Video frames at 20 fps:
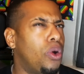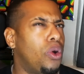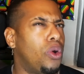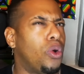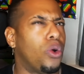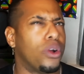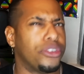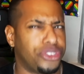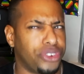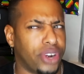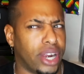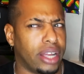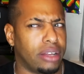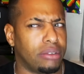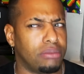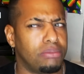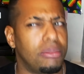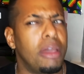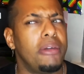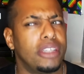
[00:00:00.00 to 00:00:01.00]
Or three.
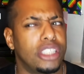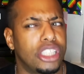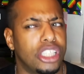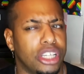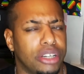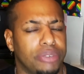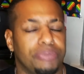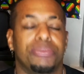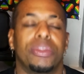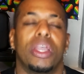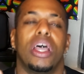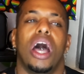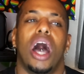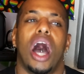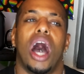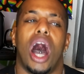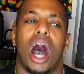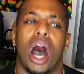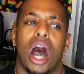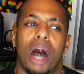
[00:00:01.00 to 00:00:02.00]
Maybe it's two.
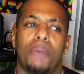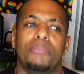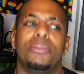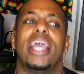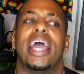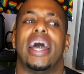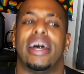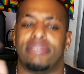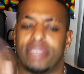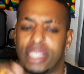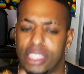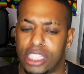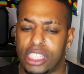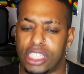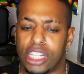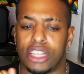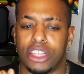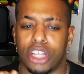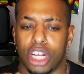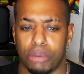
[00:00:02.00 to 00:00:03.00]
Yeah, this is
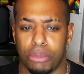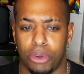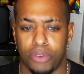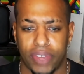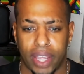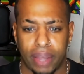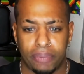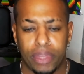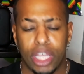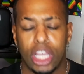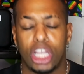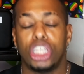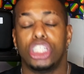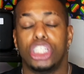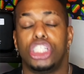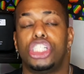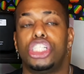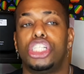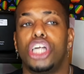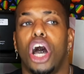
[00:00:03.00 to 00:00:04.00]
the third movie.
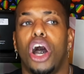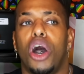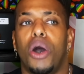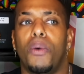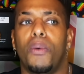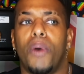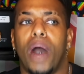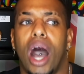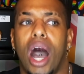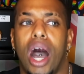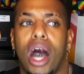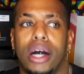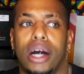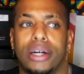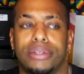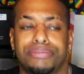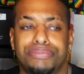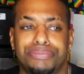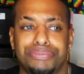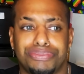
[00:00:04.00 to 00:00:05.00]
So,
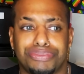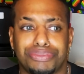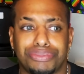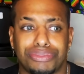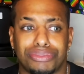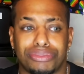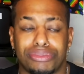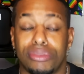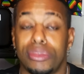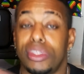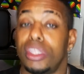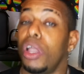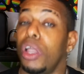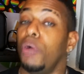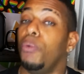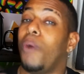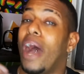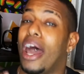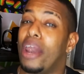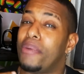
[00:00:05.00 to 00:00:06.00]

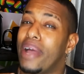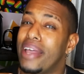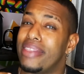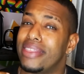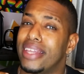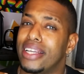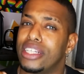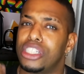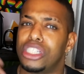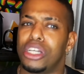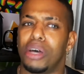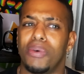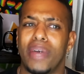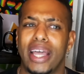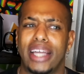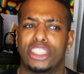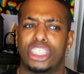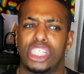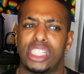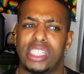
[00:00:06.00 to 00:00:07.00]
why do I think so?
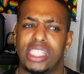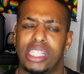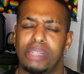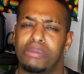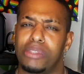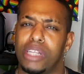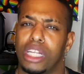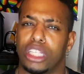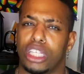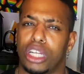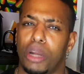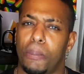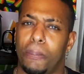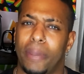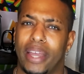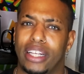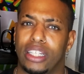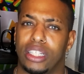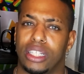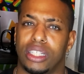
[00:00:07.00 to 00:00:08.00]
It just seems a little
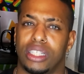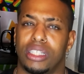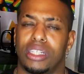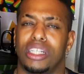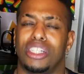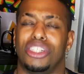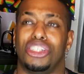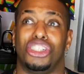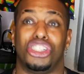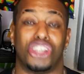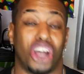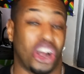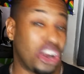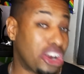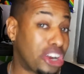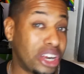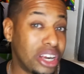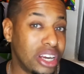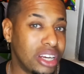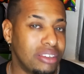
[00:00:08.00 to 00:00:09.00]
bit
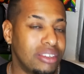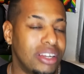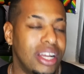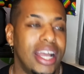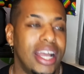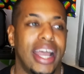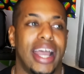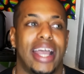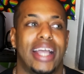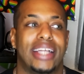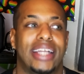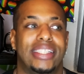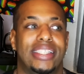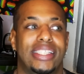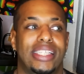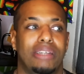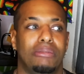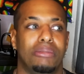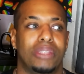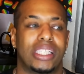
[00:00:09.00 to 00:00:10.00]
darker. It
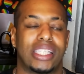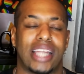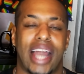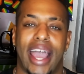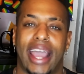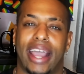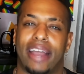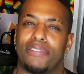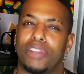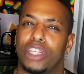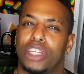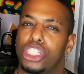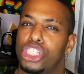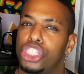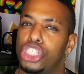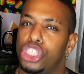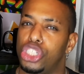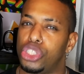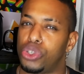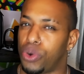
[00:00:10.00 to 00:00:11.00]
seems like the
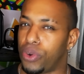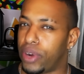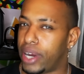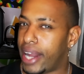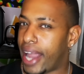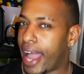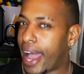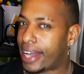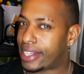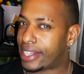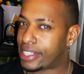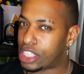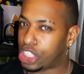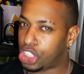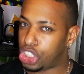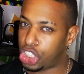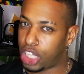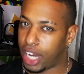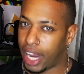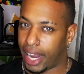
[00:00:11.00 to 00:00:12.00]
story has
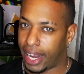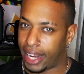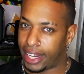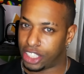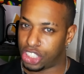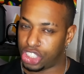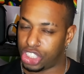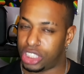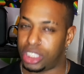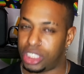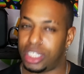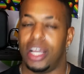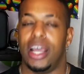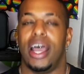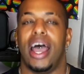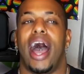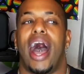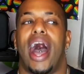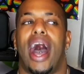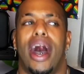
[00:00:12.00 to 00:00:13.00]
changed.
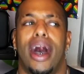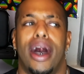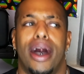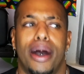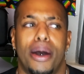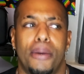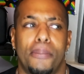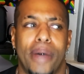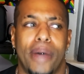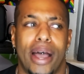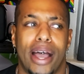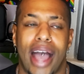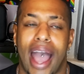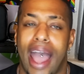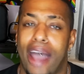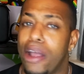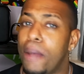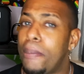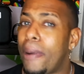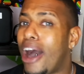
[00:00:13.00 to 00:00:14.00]

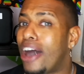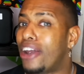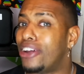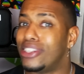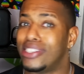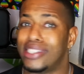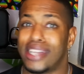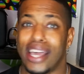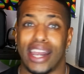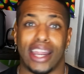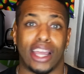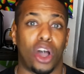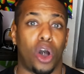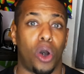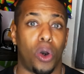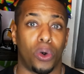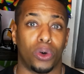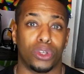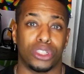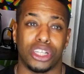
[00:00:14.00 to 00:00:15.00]
Harry Potter is getting
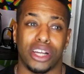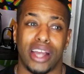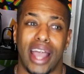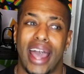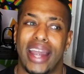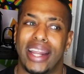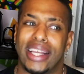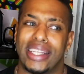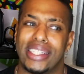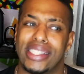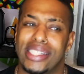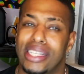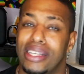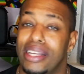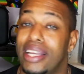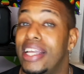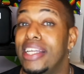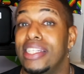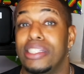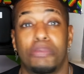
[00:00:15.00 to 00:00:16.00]
older, and
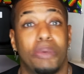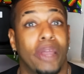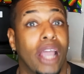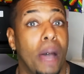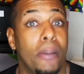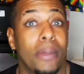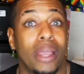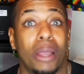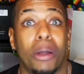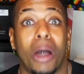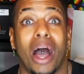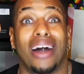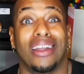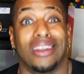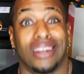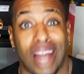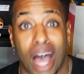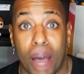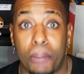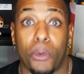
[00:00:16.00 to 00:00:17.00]
he's becoming a
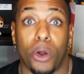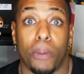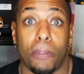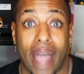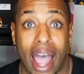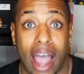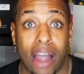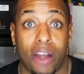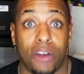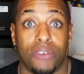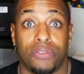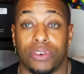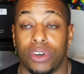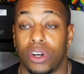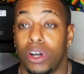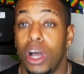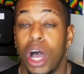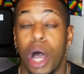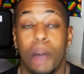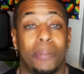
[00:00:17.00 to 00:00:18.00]
lot more
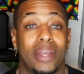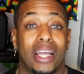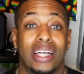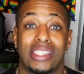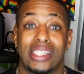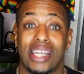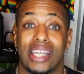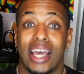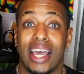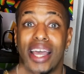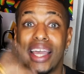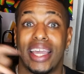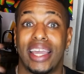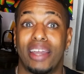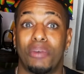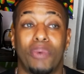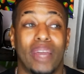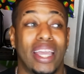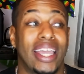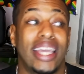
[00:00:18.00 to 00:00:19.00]
powerful. Because
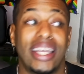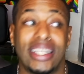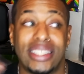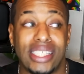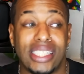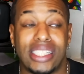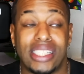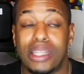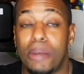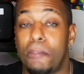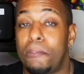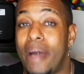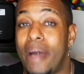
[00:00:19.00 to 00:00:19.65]
he did some